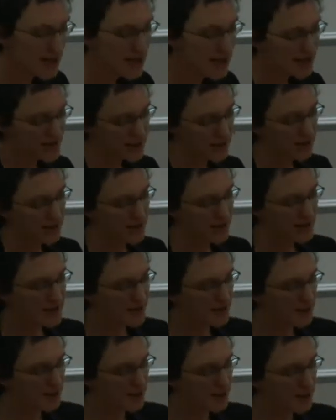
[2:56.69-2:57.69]
So in this
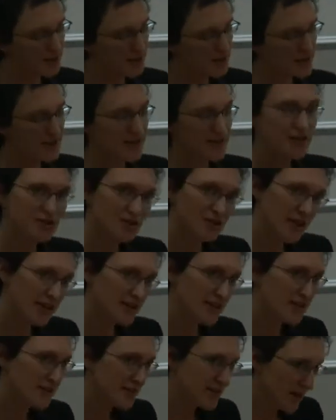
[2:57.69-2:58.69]
we included internet
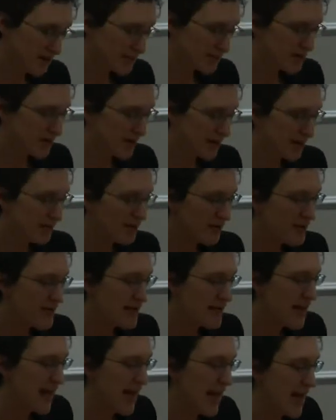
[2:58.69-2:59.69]
and software,
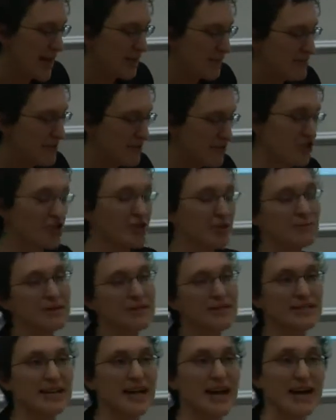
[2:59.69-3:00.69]
digital
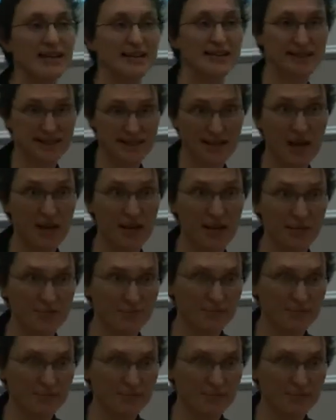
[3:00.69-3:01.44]
media and design.